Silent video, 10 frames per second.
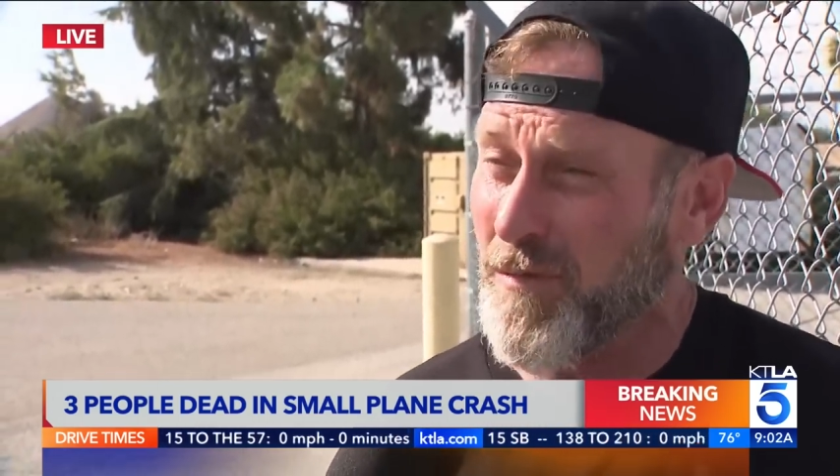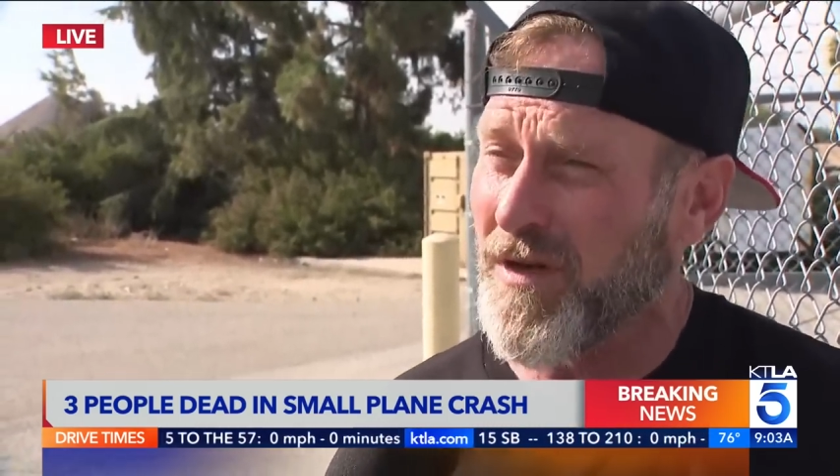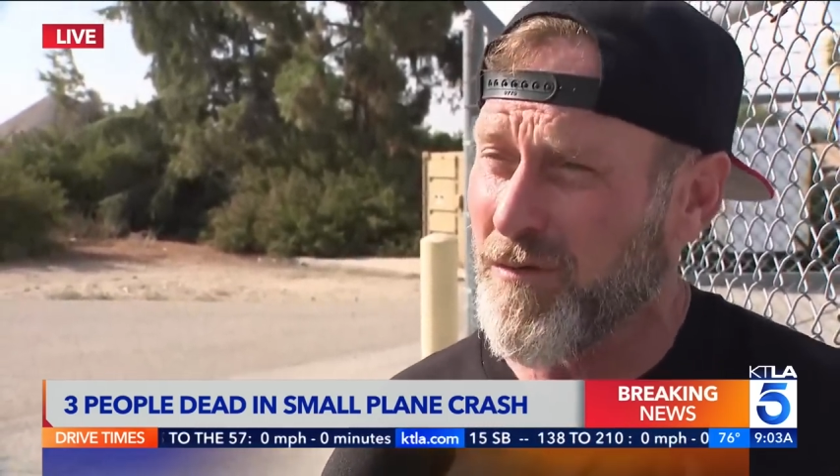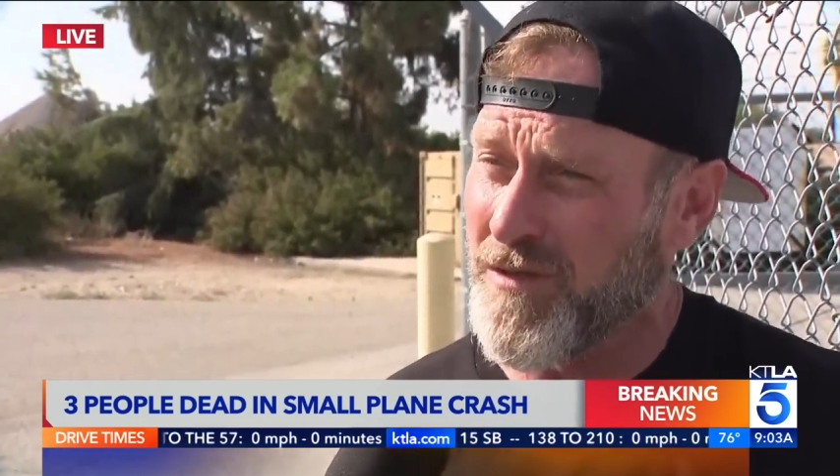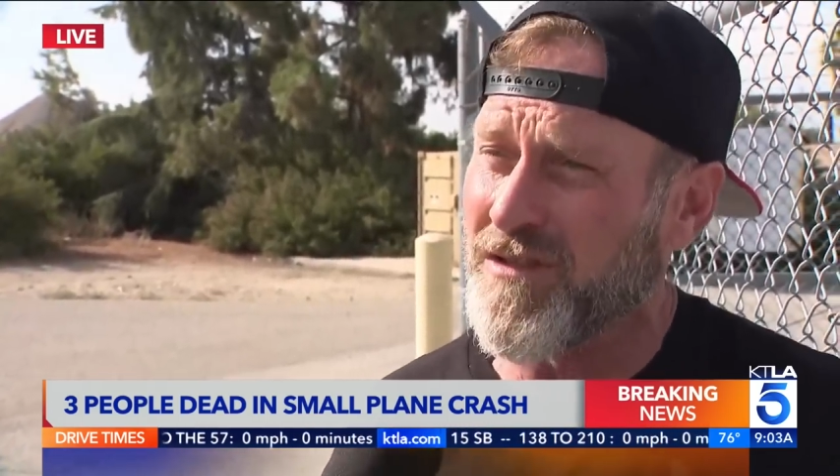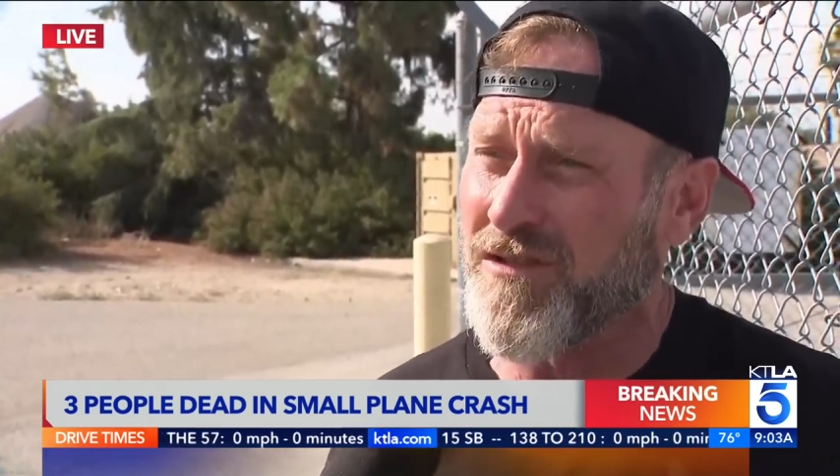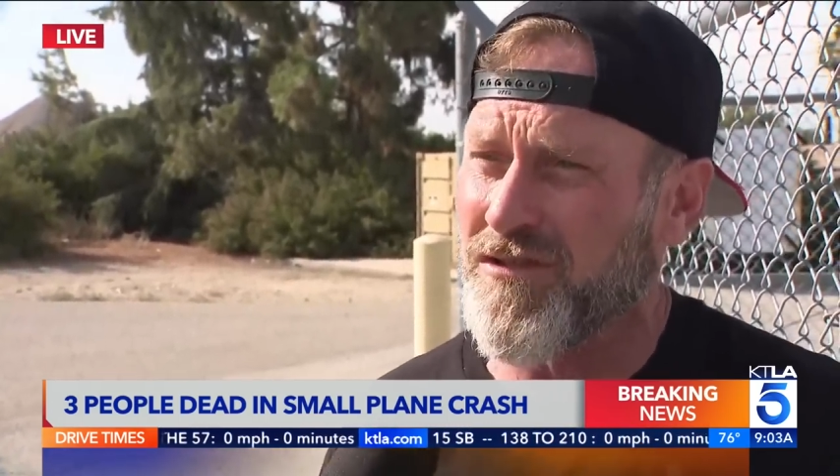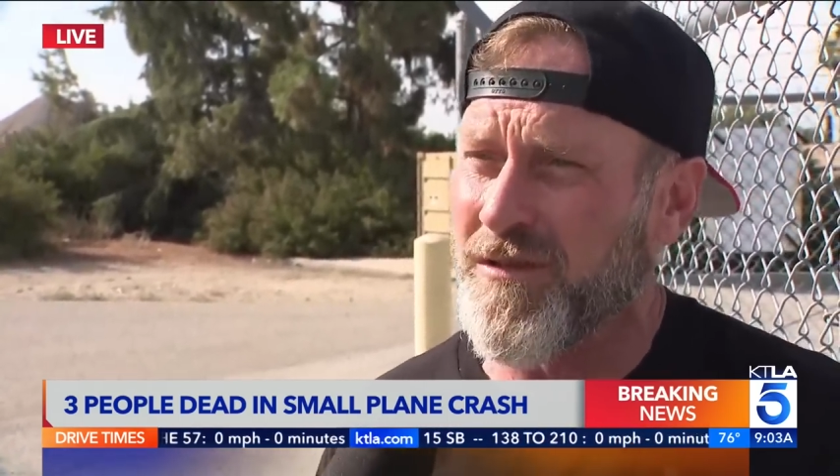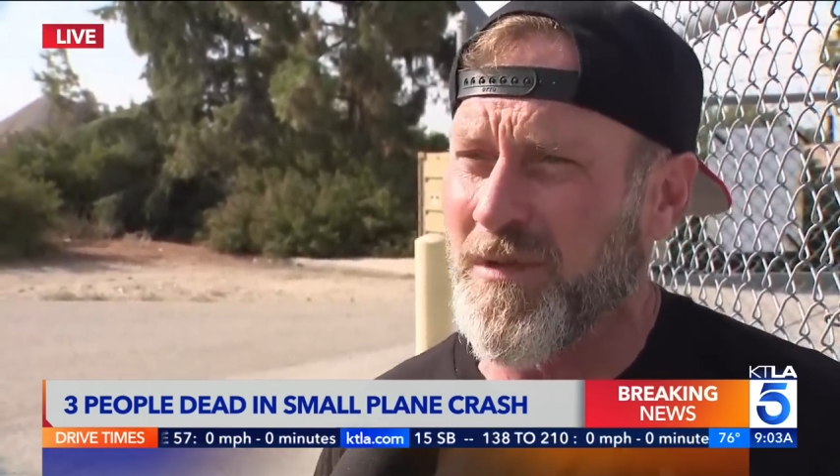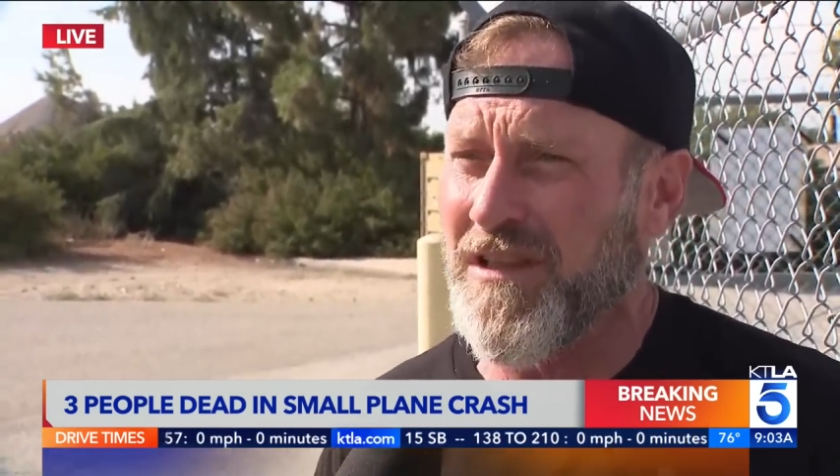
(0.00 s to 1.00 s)
but it was
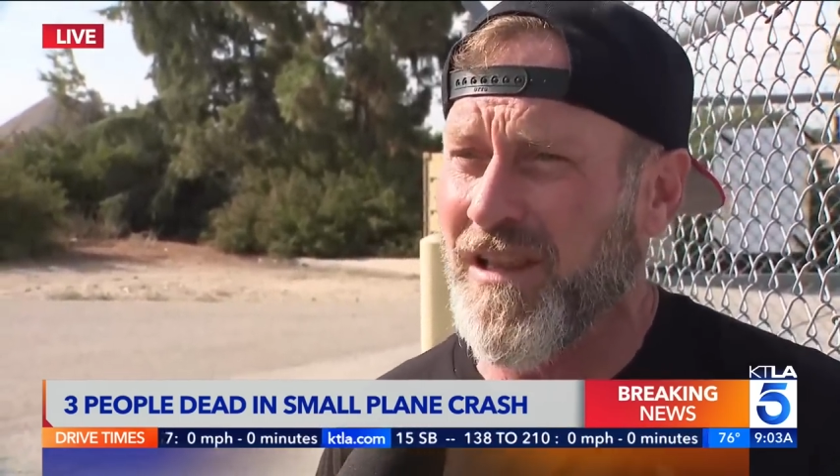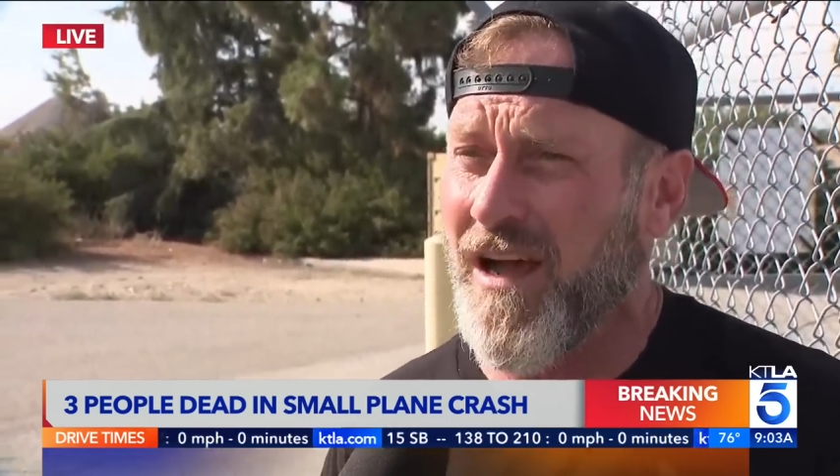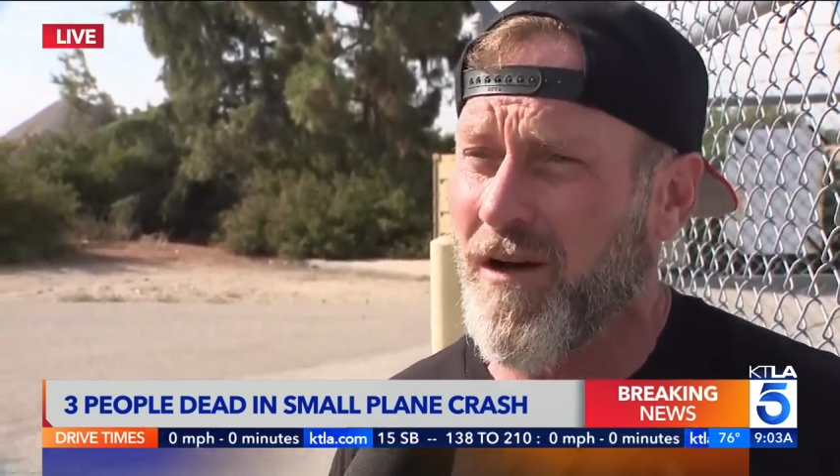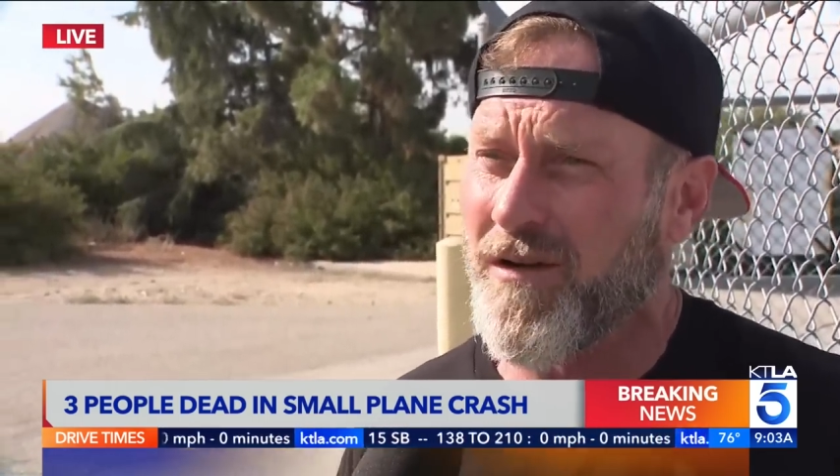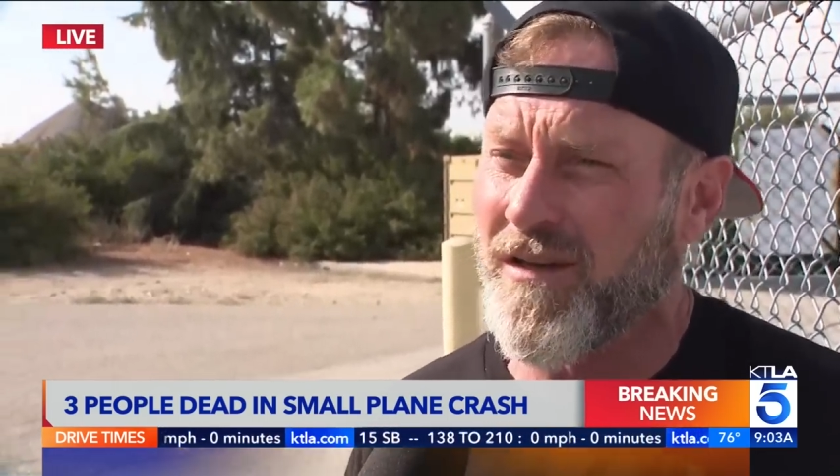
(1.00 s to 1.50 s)
extremely loud.